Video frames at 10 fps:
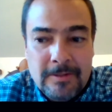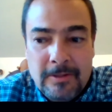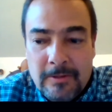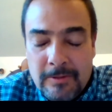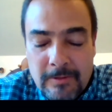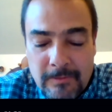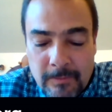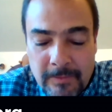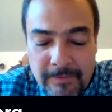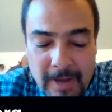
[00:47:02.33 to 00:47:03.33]

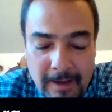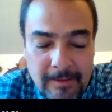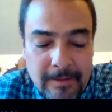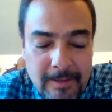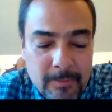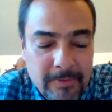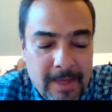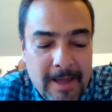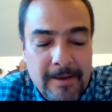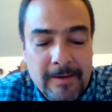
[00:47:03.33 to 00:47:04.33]
We've got to lead with
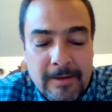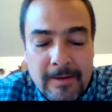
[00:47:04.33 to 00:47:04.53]
that